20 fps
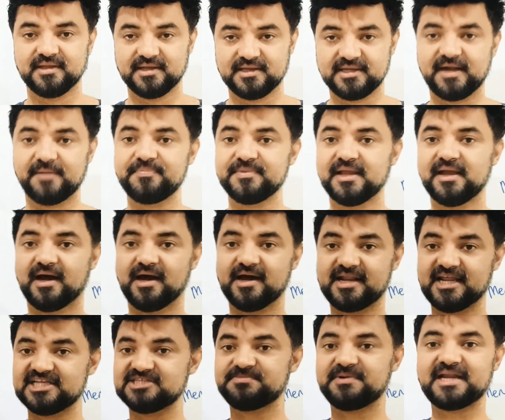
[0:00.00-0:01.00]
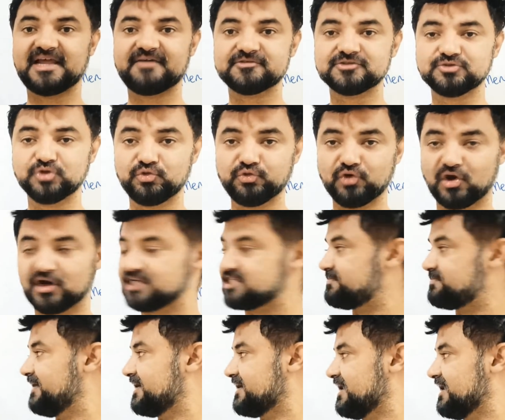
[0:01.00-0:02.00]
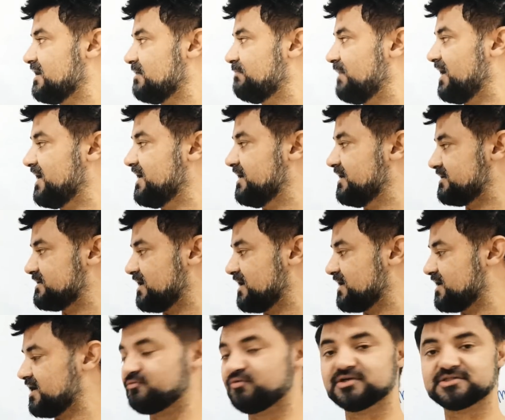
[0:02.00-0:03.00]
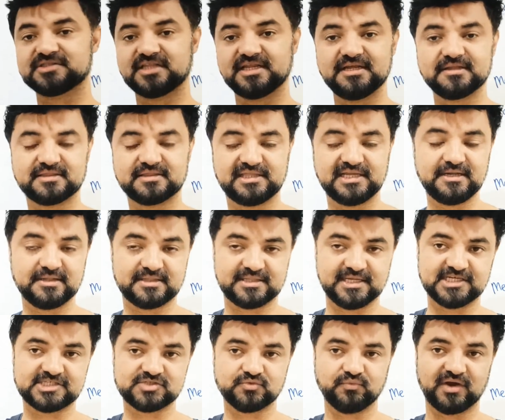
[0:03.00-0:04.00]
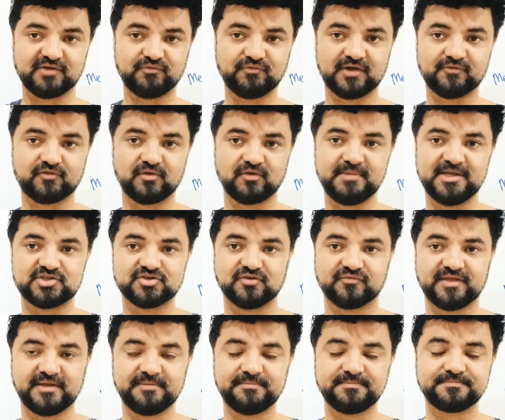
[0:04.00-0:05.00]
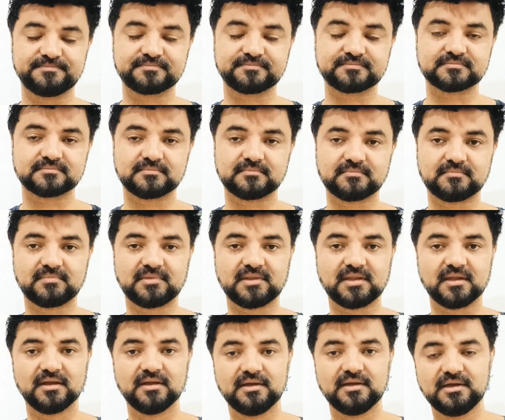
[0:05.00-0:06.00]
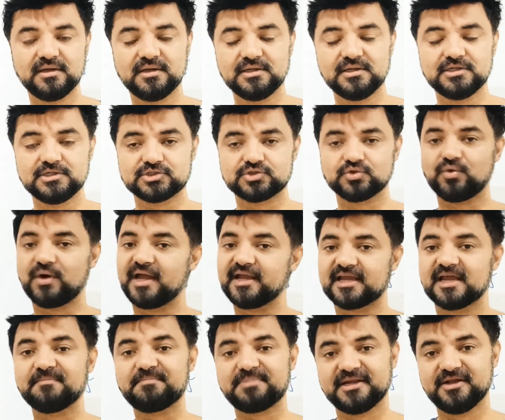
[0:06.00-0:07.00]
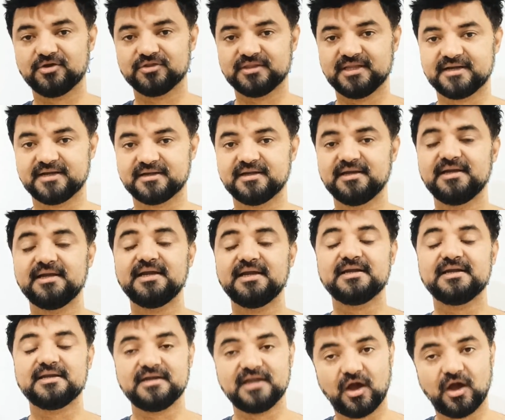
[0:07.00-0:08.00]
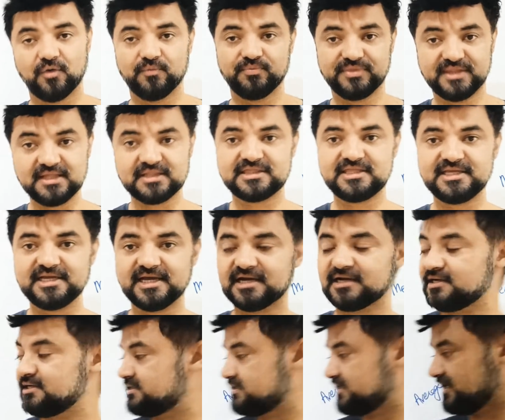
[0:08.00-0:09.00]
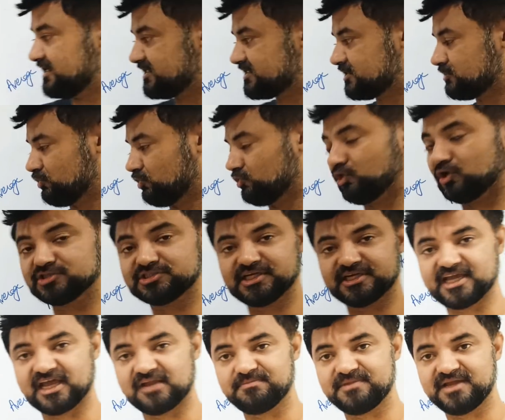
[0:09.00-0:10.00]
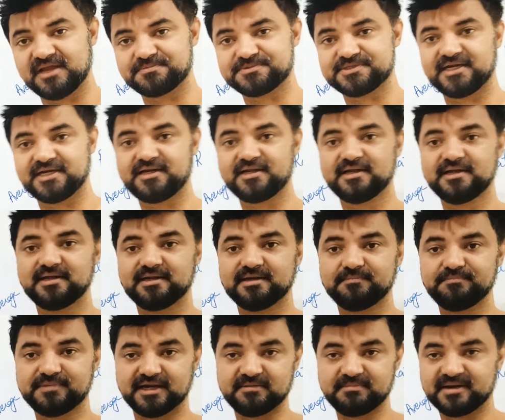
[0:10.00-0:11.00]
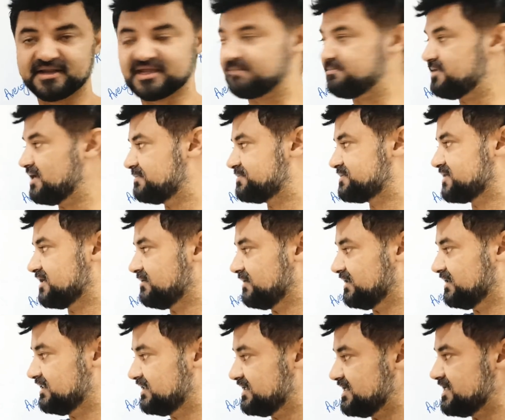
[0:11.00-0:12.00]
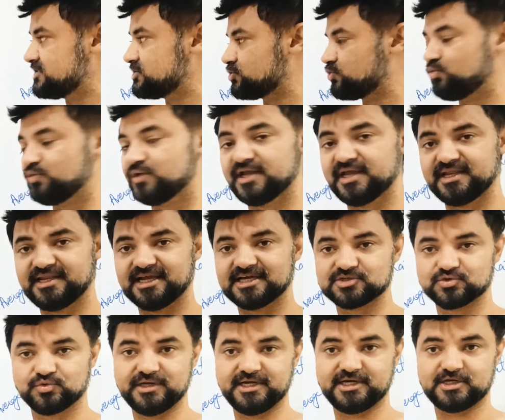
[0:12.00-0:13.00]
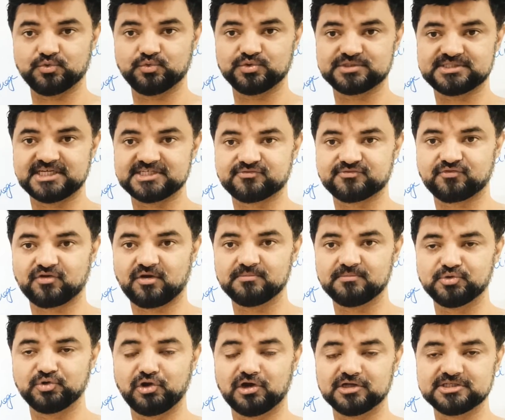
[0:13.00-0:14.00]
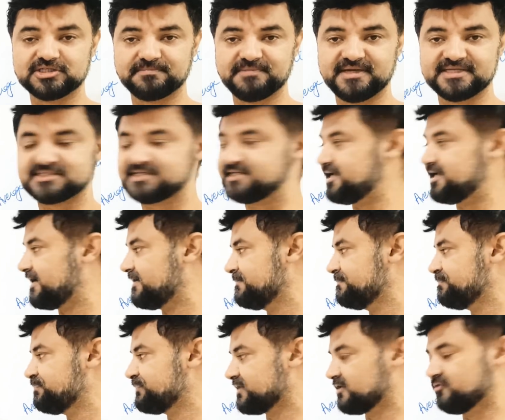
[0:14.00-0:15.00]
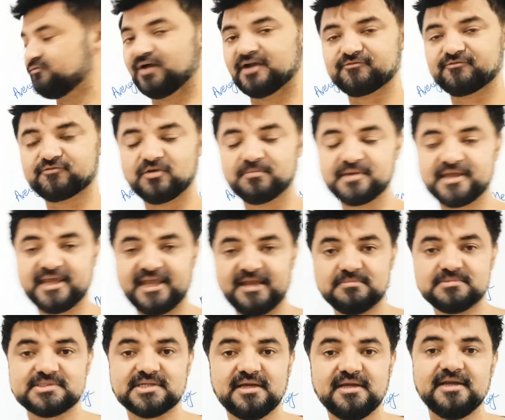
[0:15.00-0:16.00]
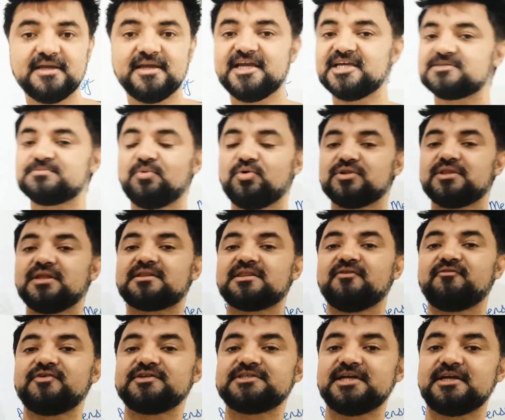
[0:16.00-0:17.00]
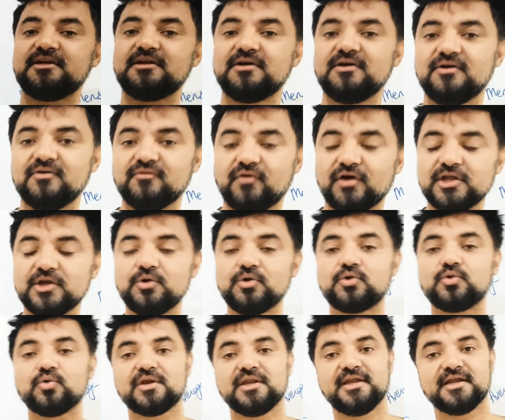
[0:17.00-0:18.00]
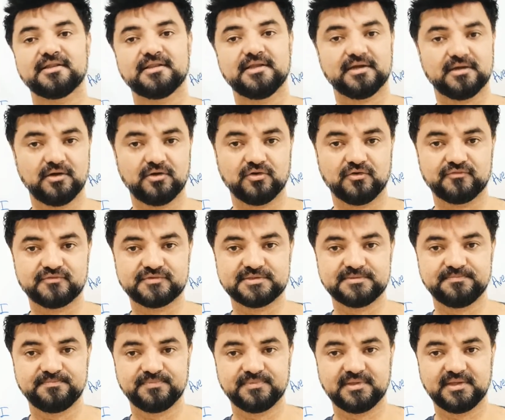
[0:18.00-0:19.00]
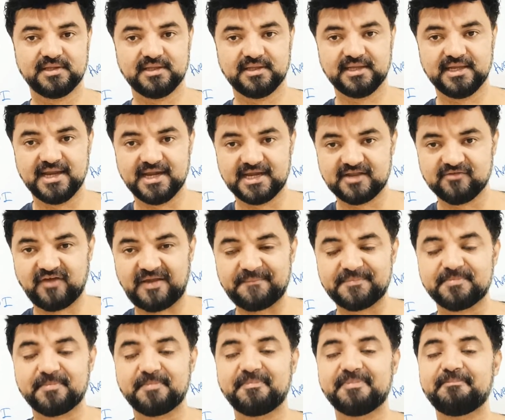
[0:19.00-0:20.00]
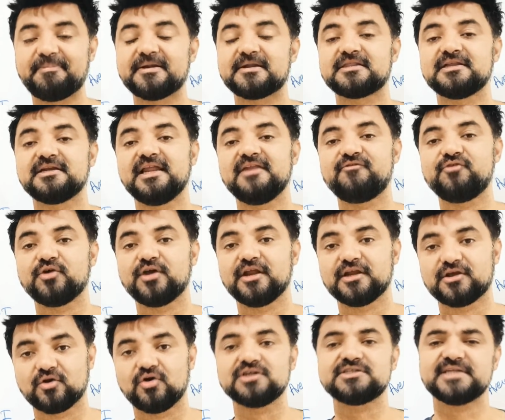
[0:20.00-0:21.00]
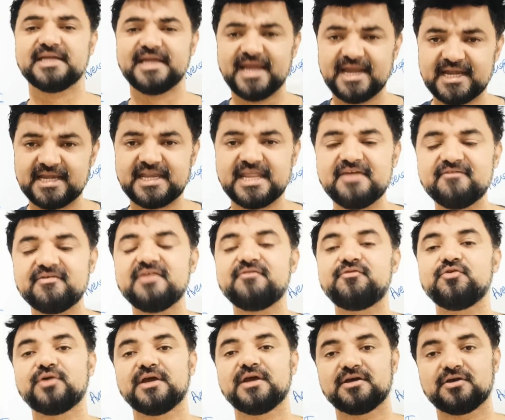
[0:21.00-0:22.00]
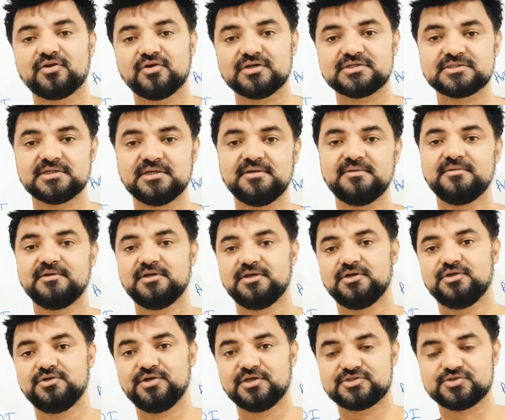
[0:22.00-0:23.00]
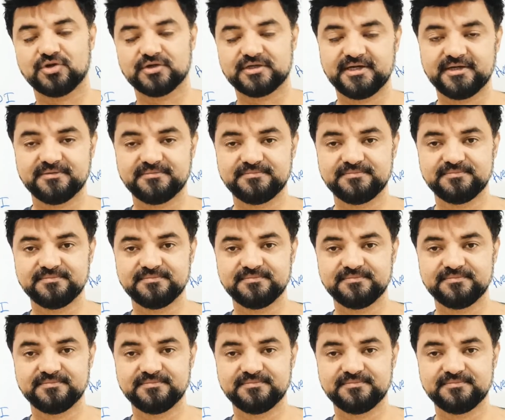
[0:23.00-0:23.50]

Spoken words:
Yeah, arrangement I was not expecting. My target was these 3 sets, 1-1 from each of them. So I can play on that. Now this year, traditional logic can be absent, arrangement can be absent. These two areas only, 2 sets from logic based DI, 1 from games is more than sufficient for you to clear the cutoffs. 85% if you can cross, 80 even if you can cross, you're sorted.